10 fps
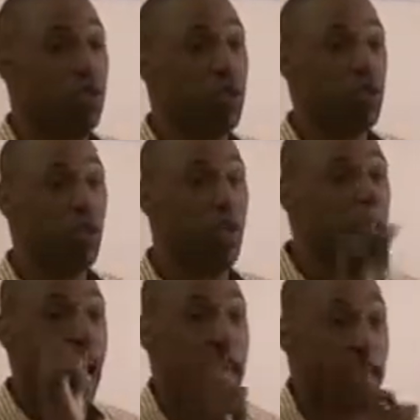do your research,
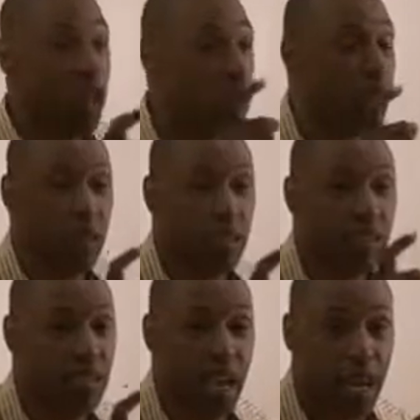and don't be
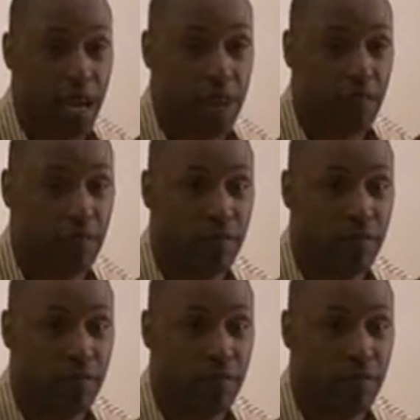scared.